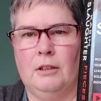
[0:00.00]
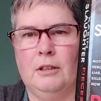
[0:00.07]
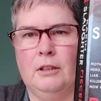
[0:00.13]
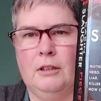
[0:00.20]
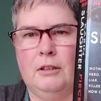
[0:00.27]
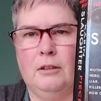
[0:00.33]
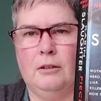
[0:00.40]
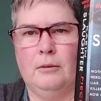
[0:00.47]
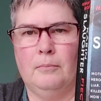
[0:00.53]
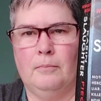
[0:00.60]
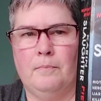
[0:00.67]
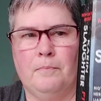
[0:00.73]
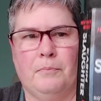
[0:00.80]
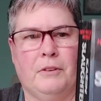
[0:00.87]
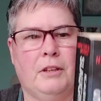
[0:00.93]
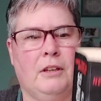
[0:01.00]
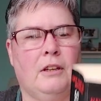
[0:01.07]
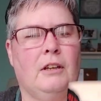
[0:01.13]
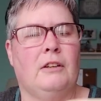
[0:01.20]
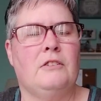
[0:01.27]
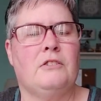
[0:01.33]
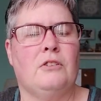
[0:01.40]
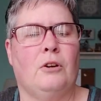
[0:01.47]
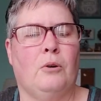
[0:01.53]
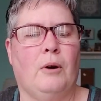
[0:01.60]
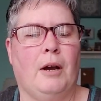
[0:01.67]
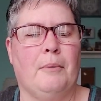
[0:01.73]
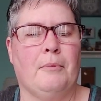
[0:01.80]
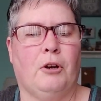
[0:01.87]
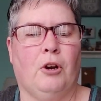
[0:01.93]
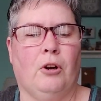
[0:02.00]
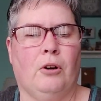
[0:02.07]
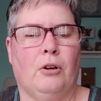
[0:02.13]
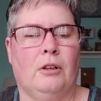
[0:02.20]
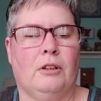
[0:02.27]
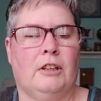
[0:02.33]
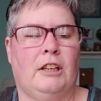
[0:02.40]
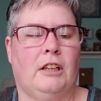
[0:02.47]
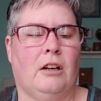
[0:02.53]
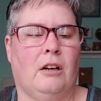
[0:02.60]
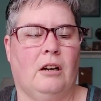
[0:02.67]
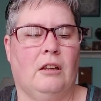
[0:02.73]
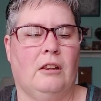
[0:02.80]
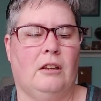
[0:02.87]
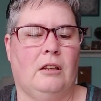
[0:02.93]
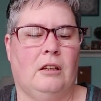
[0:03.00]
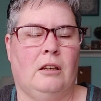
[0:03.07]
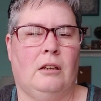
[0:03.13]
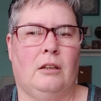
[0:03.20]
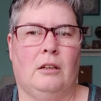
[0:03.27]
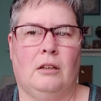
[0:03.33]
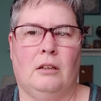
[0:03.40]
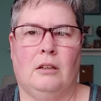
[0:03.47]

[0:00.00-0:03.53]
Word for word: Um, and so I'm currently on the